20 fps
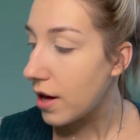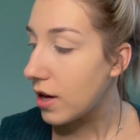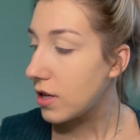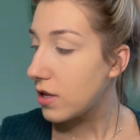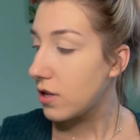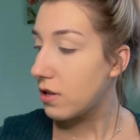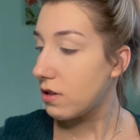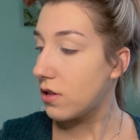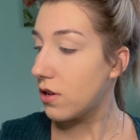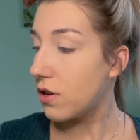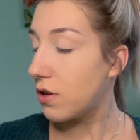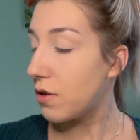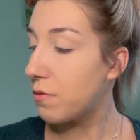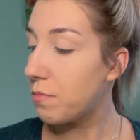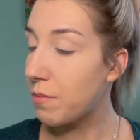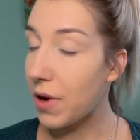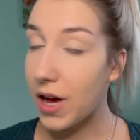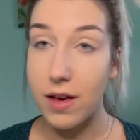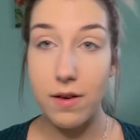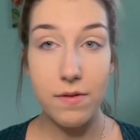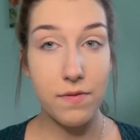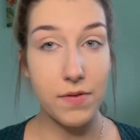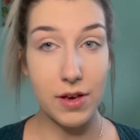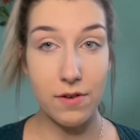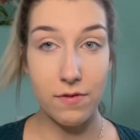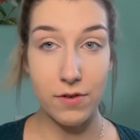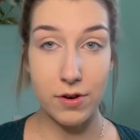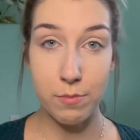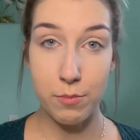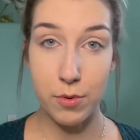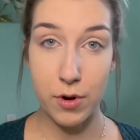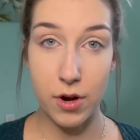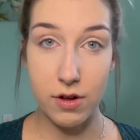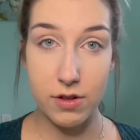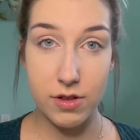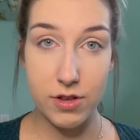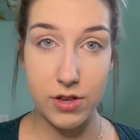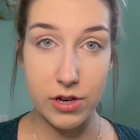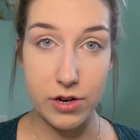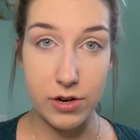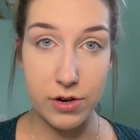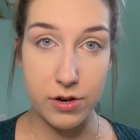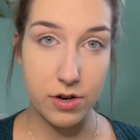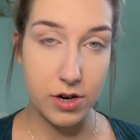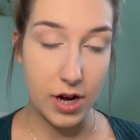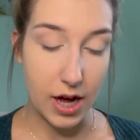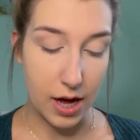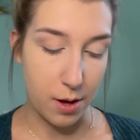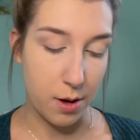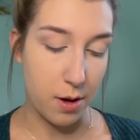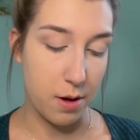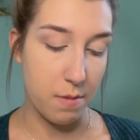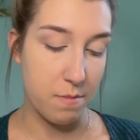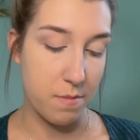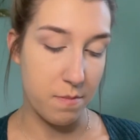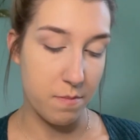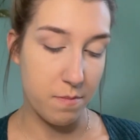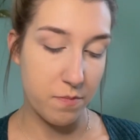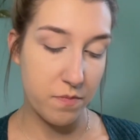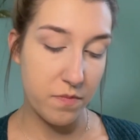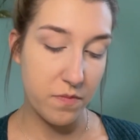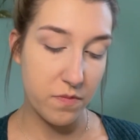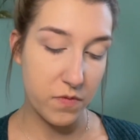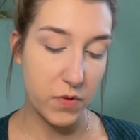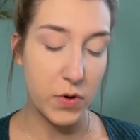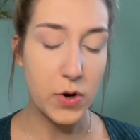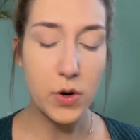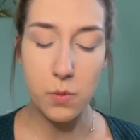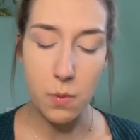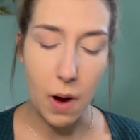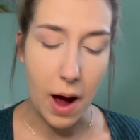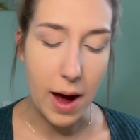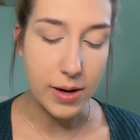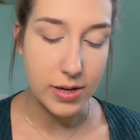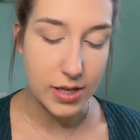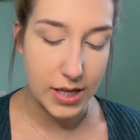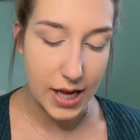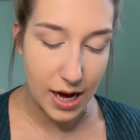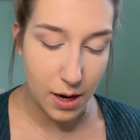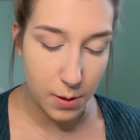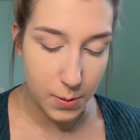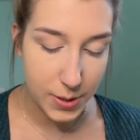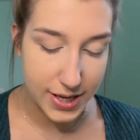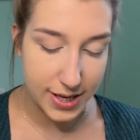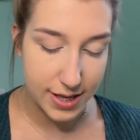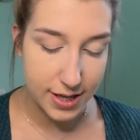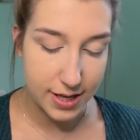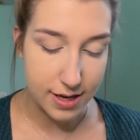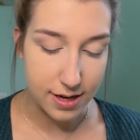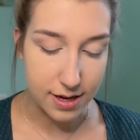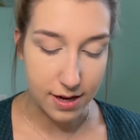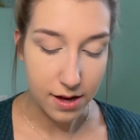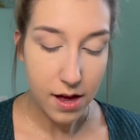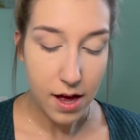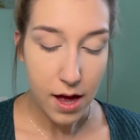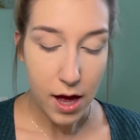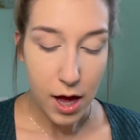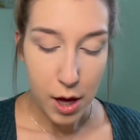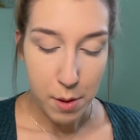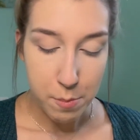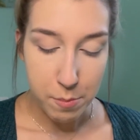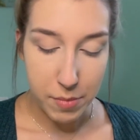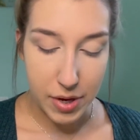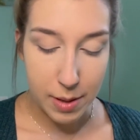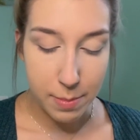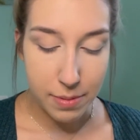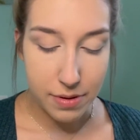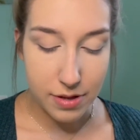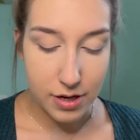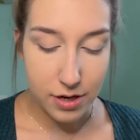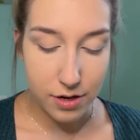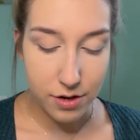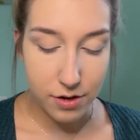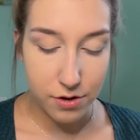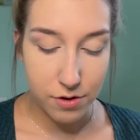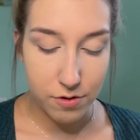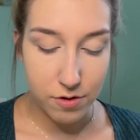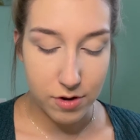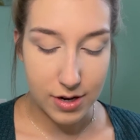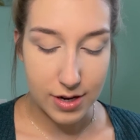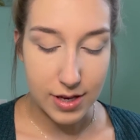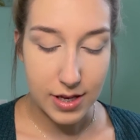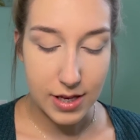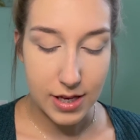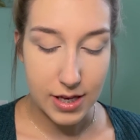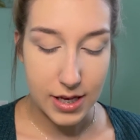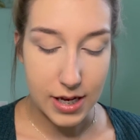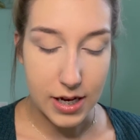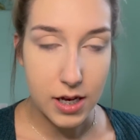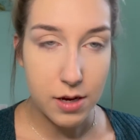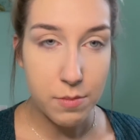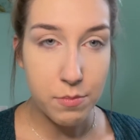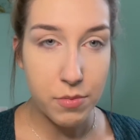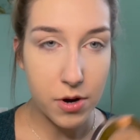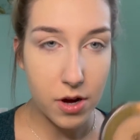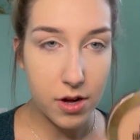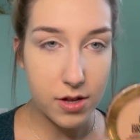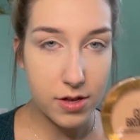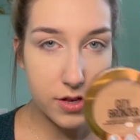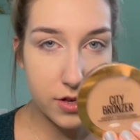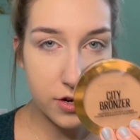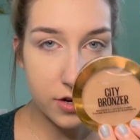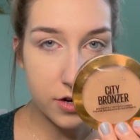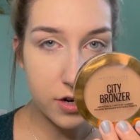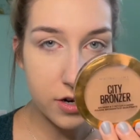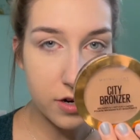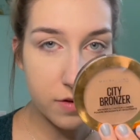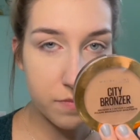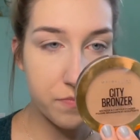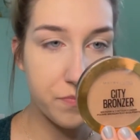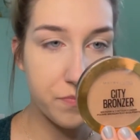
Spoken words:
So my favorite bronzer for a while now is the Maybelline New York City bronzer.